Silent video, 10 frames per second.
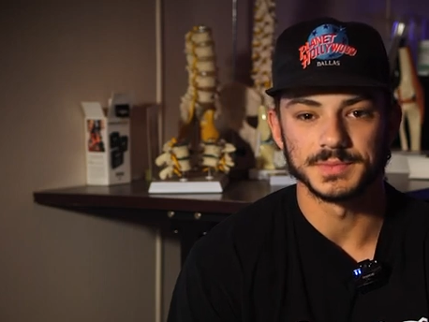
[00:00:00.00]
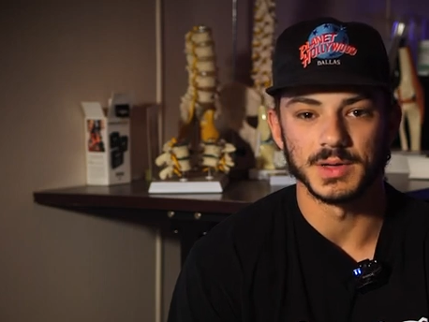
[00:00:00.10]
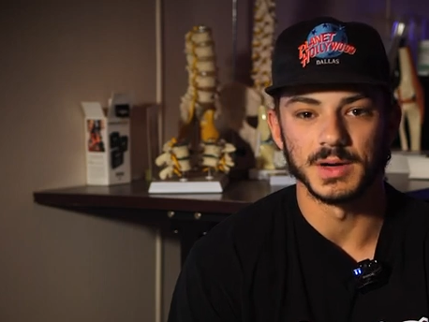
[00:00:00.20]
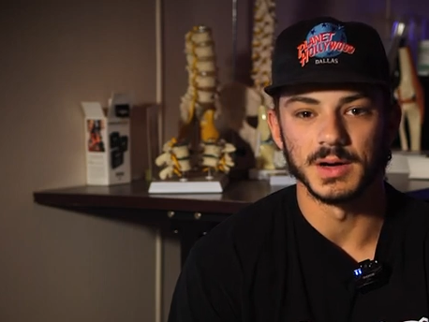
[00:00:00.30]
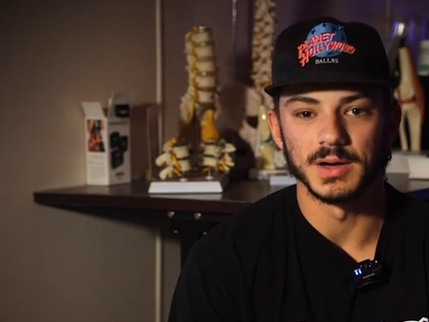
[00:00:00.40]

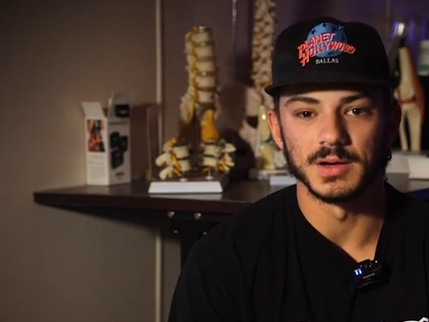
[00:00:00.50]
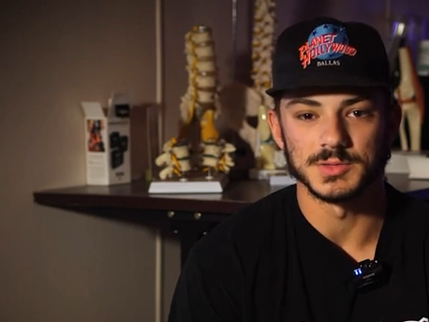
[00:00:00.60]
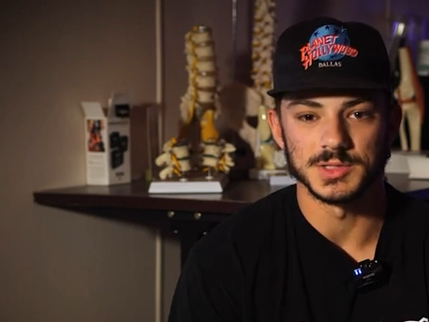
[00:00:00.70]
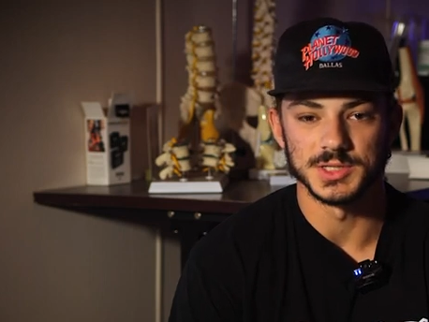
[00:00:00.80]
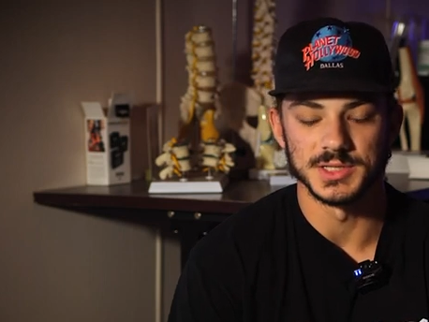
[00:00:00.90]
It
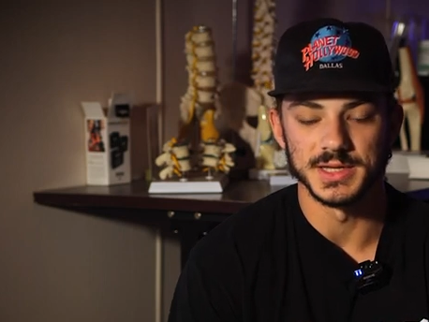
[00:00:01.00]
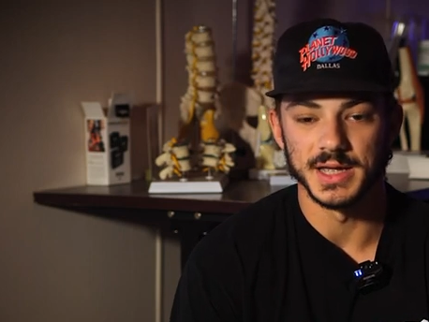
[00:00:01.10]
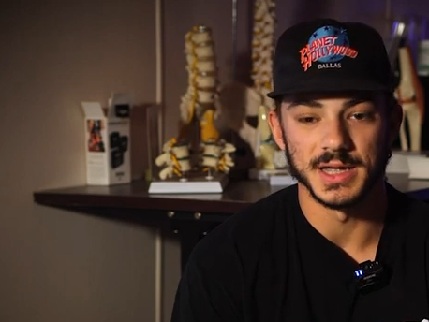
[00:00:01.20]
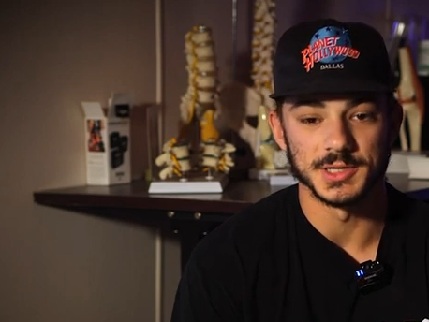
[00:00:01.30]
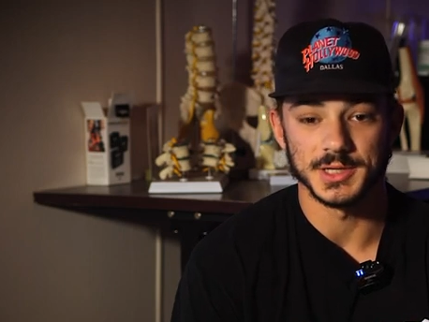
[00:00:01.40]
was just
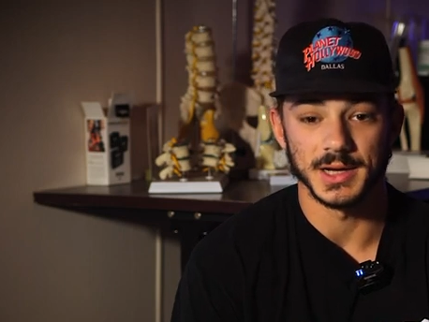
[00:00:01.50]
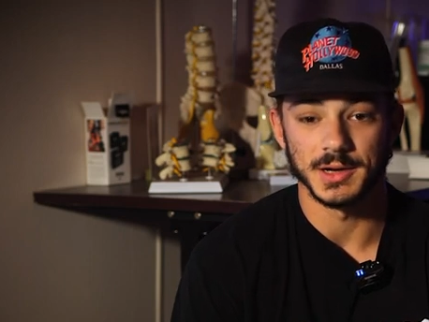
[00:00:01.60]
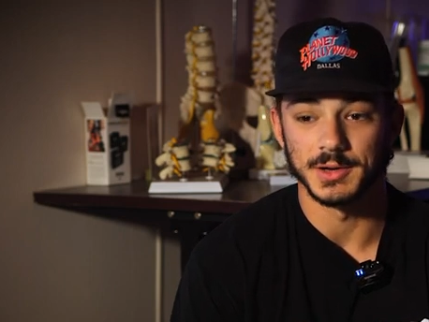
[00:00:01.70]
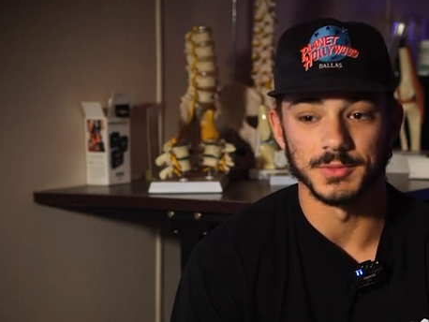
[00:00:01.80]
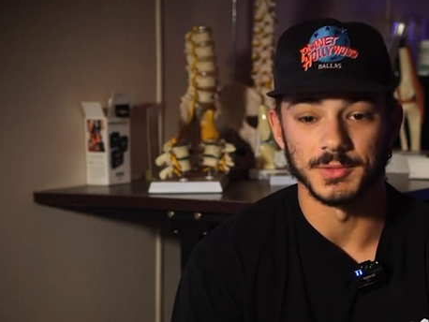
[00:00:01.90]
DH. Like I
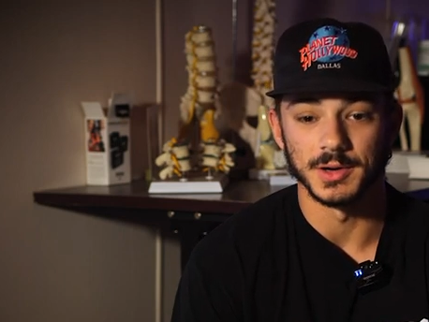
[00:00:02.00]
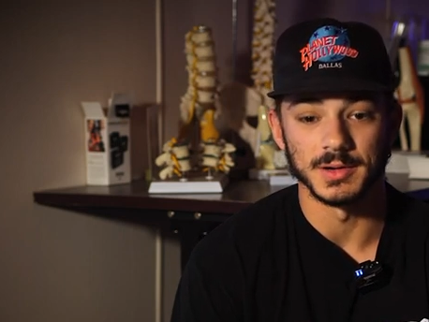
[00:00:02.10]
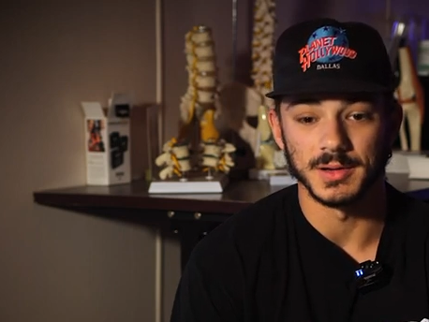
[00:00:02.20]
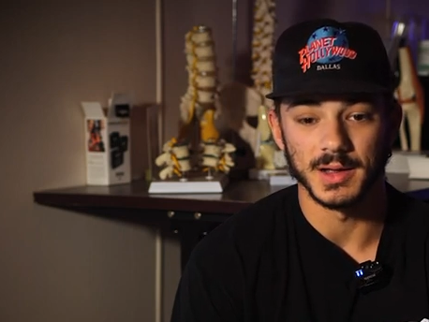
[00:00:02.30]
couldn't run.